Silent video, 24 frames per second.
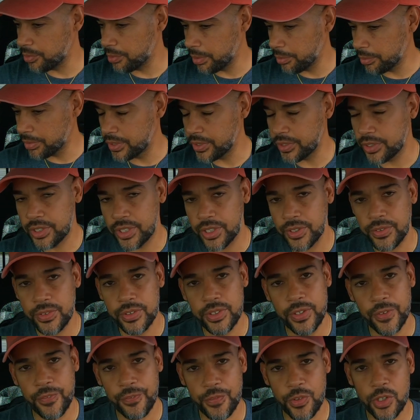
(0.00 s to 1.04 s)
remember the, the,
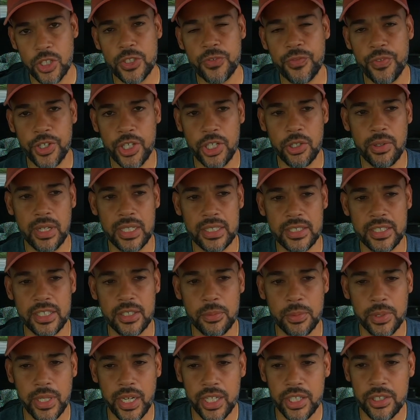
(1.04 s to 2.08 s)
the, first video I
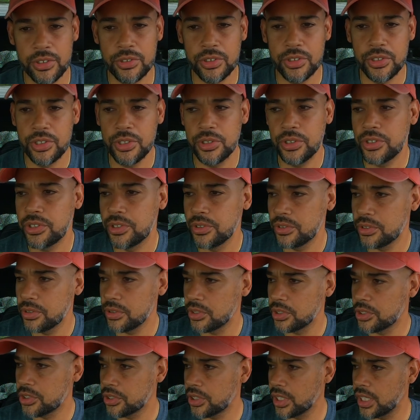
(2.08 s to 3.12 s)
did when I introduced you to
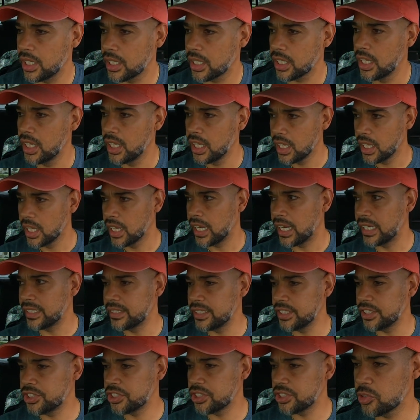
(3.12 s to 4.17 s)
the truck, I
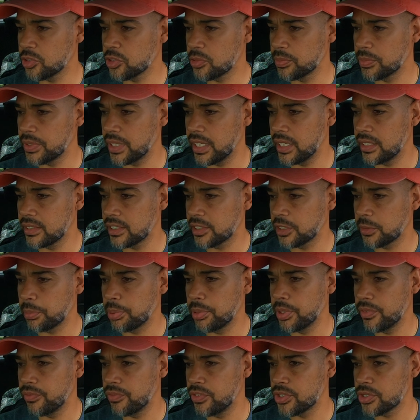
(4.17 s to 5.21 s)
did some things that the
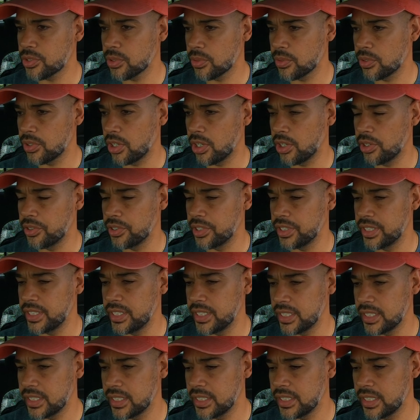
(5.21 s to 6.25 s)
previous owner already
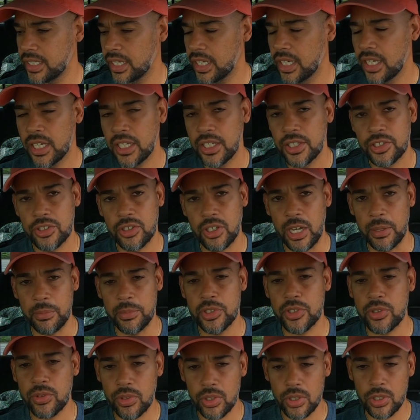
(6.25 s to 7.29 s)
did. So I'm
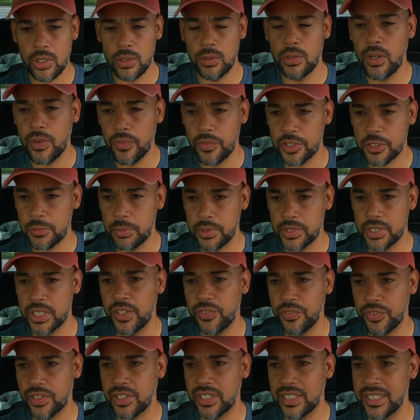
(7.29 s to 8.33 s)
just going to go over
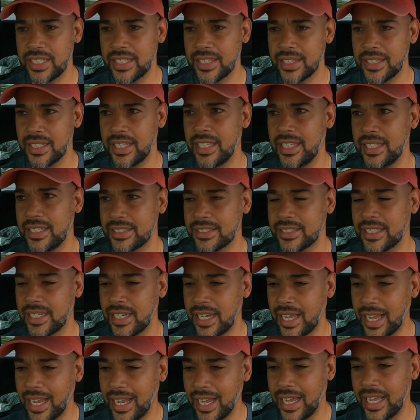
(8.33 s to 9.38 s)
specifically the things
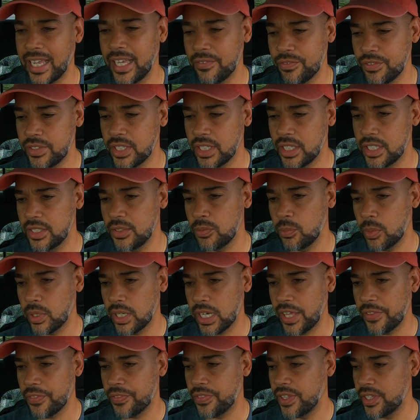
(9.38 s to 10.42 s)
that I have done,
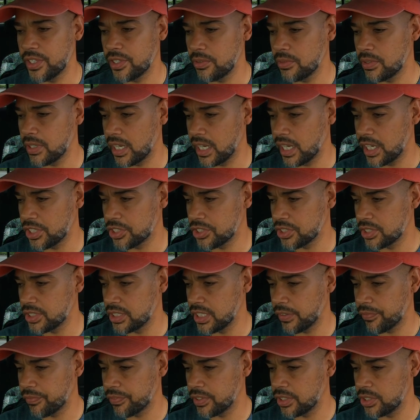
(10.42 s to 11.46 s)
what I think you guys should
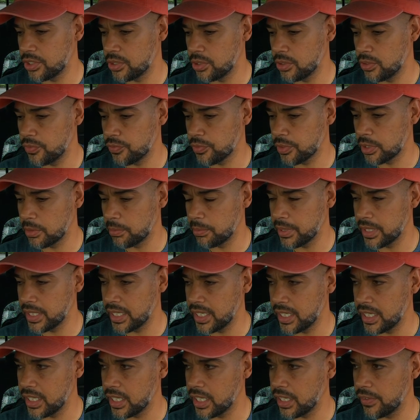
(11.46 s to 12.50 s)
definitely do from the
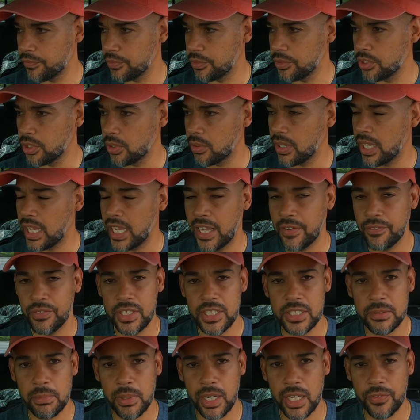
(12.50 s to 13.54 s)
beginning if you don't have
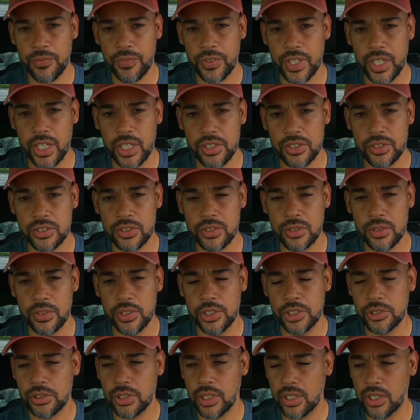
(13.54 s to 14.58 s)
these modifications to
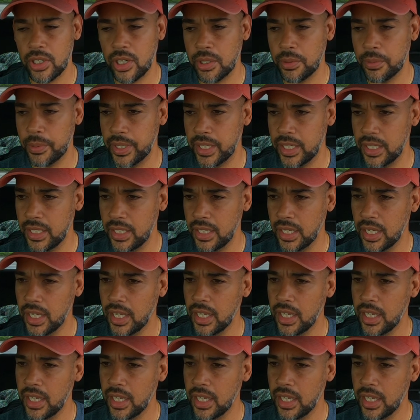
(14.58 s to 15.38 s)
your truck already.